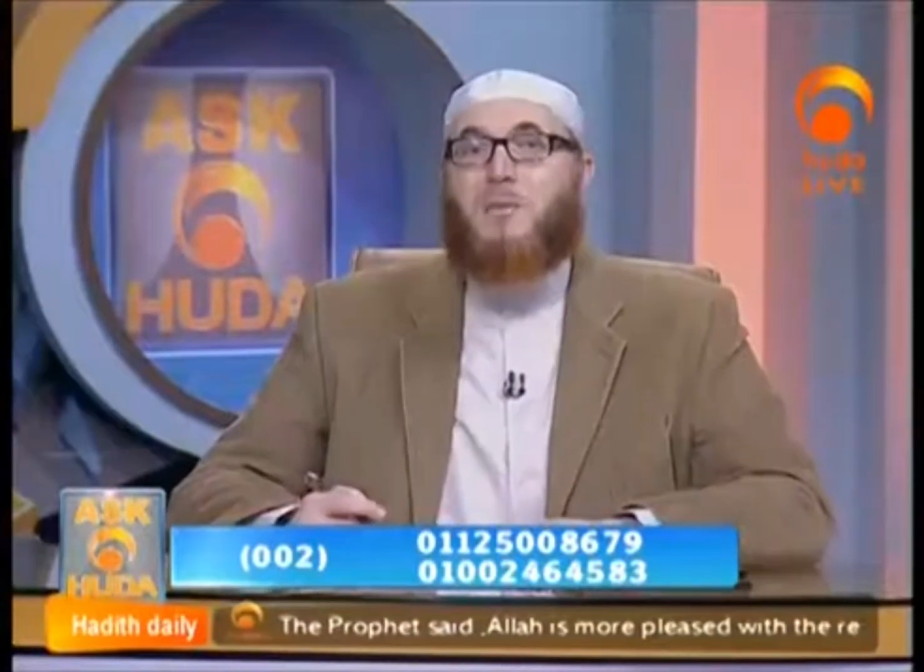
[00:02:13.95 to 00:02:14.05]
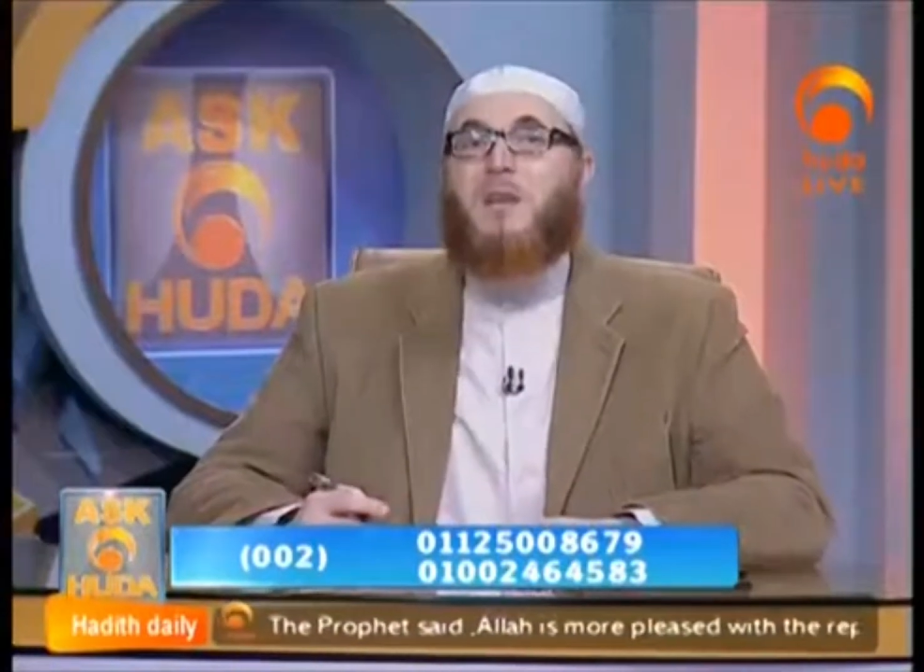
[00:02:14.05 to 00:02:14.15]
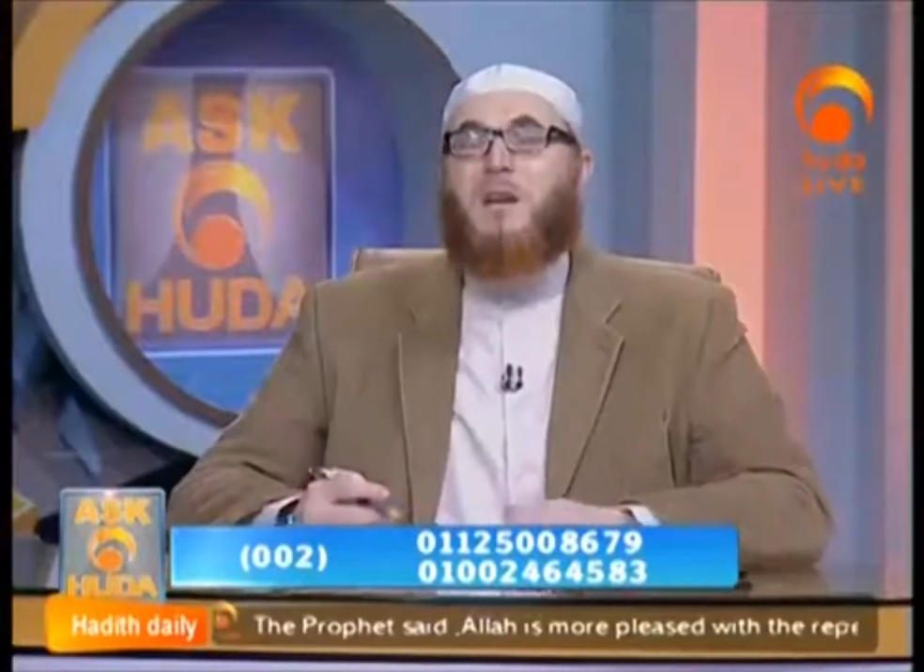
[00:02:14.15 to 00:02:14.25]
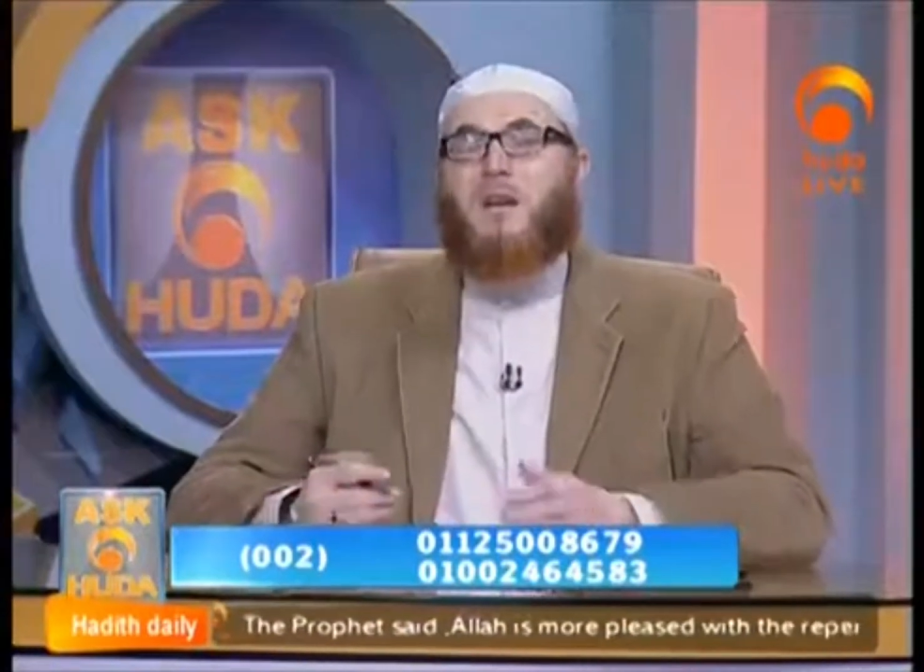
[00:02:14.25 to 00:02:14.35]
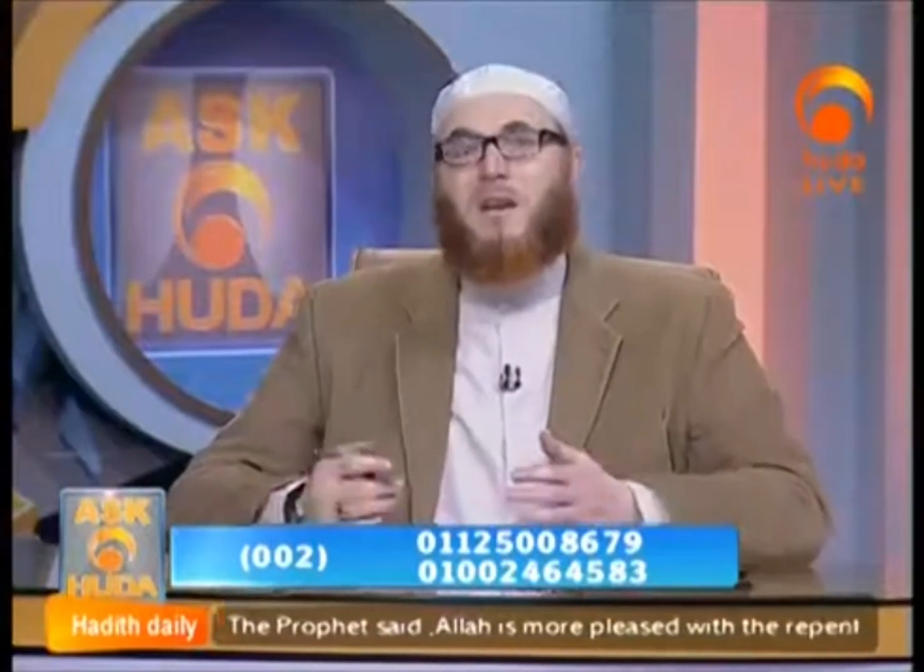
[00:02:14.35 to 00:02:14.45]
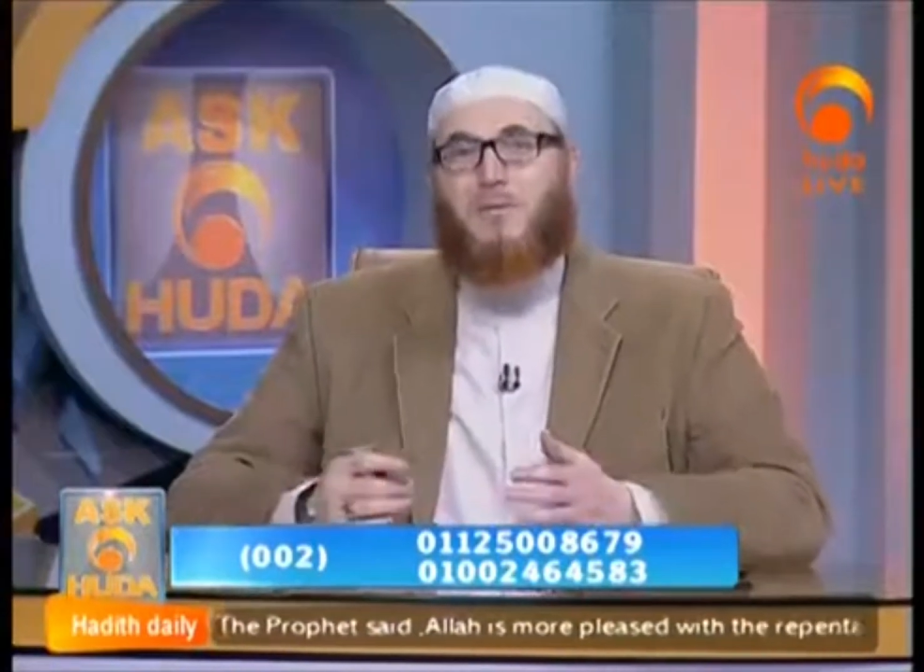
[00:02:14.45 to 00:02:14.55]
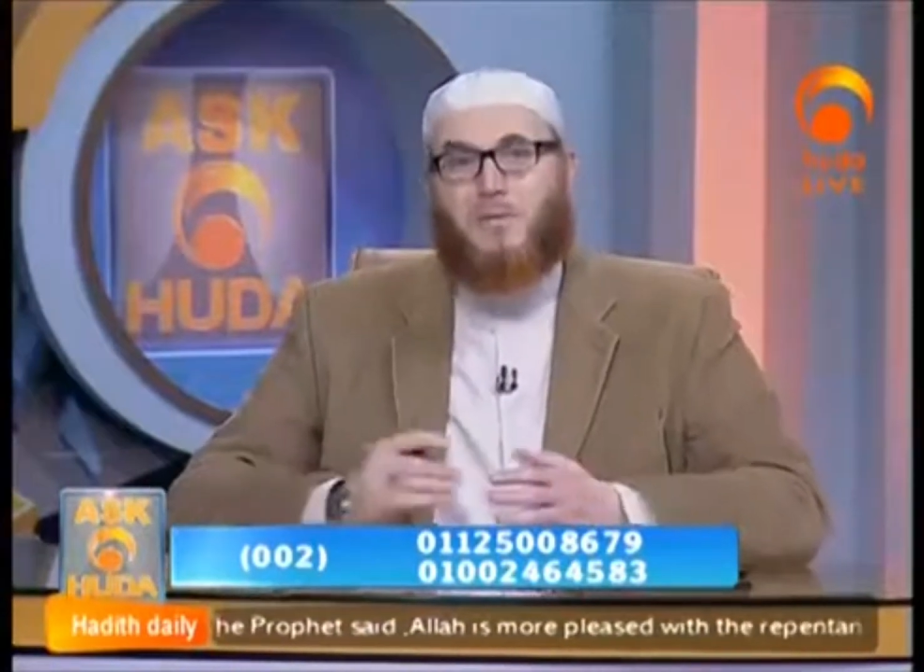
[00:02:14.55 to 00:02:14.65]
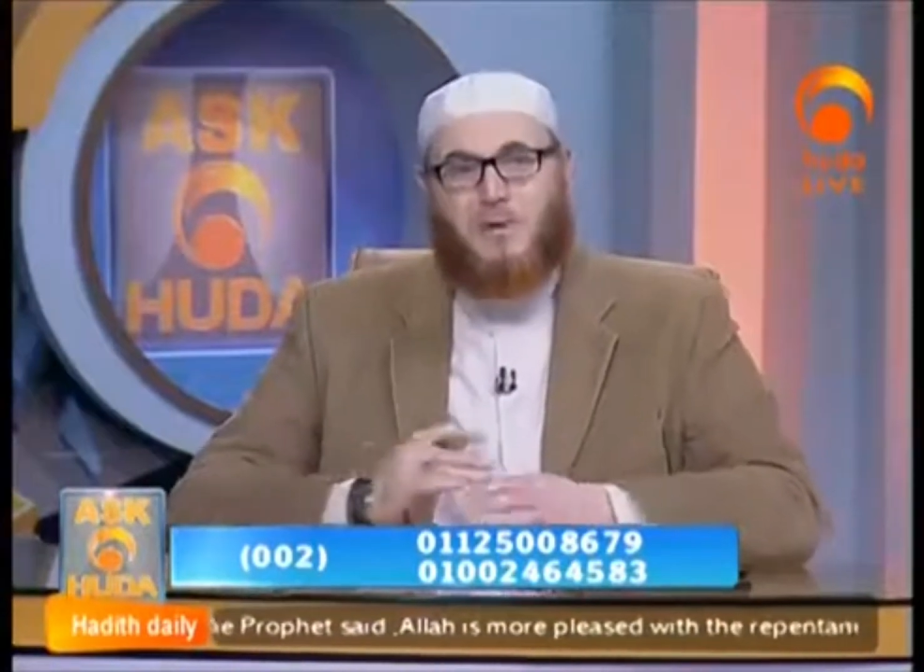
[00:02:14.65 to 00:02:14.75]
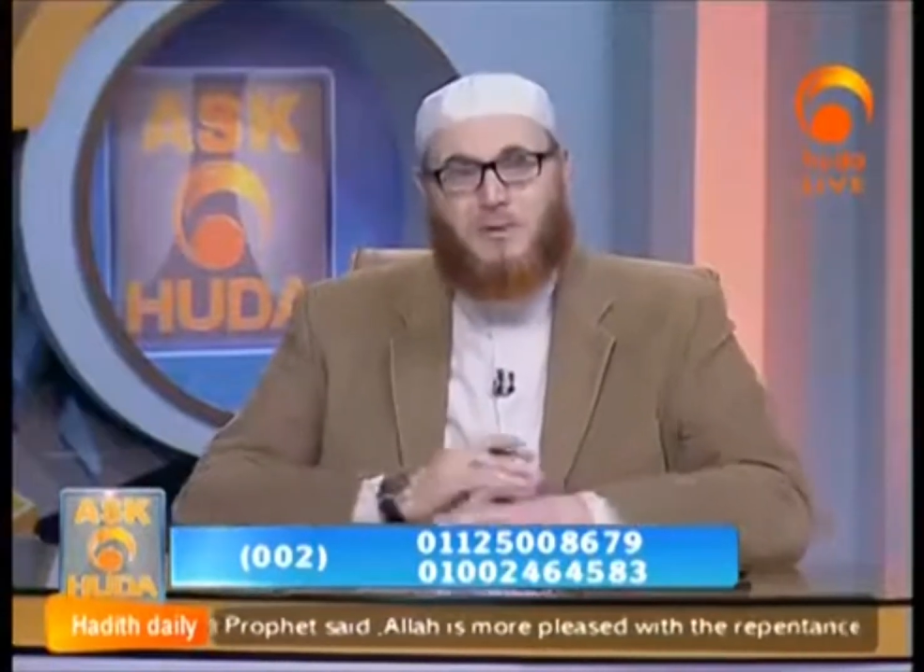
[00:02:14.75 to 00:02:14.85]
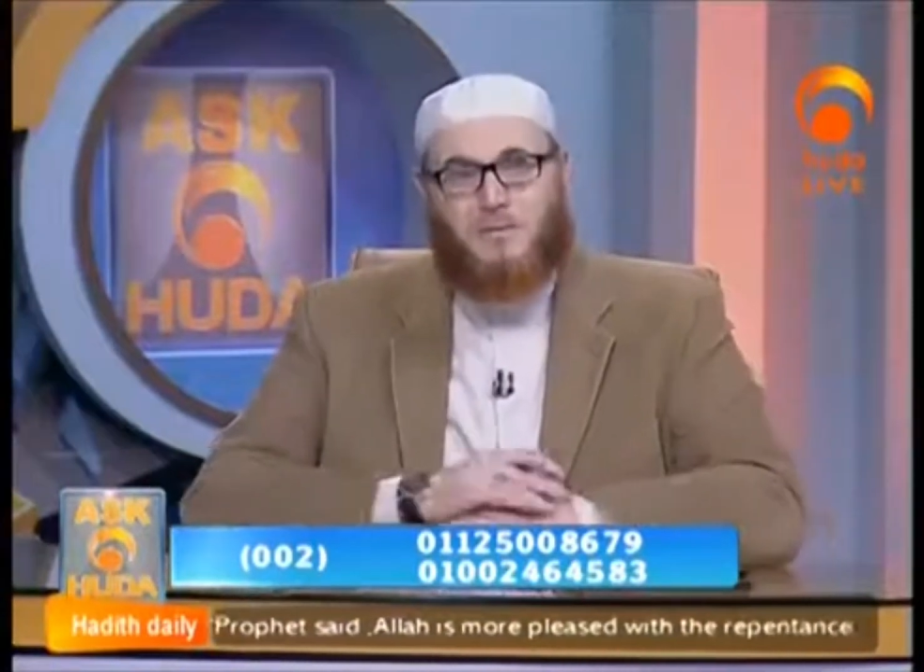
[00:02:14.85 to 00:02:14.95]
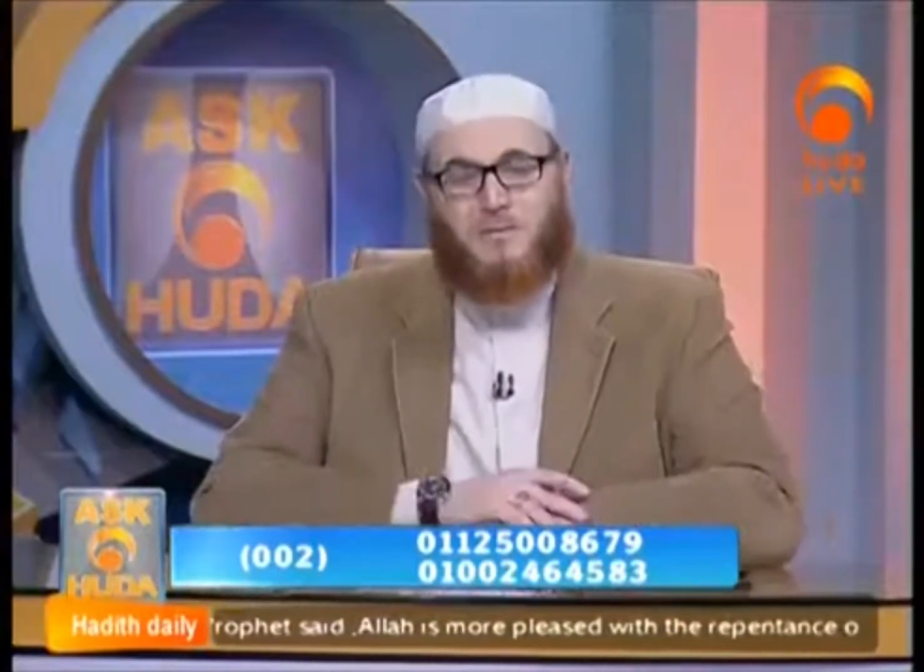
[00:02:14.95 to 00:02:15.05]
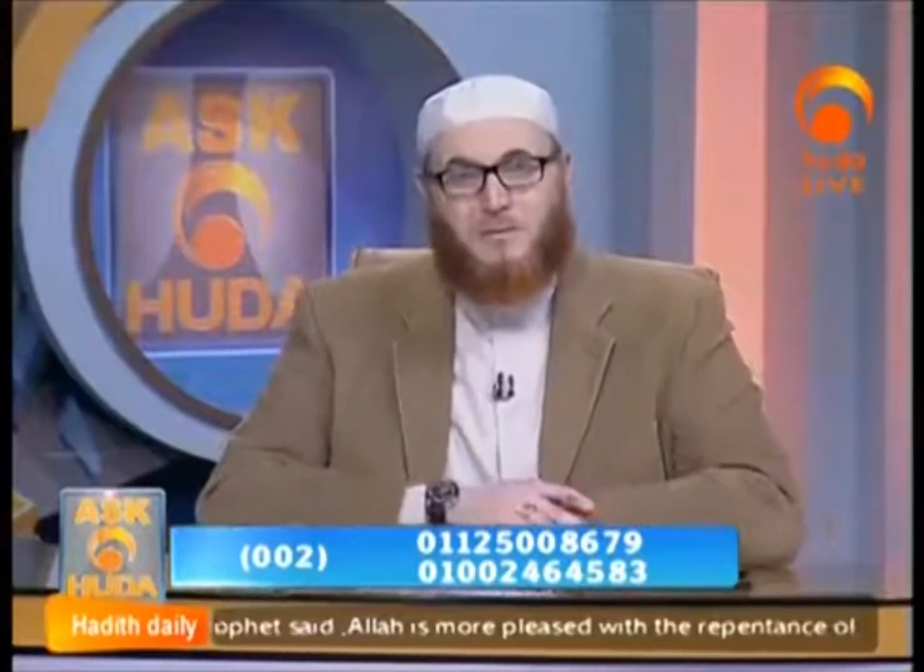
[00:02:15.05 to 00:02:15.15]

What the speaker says: making an effort.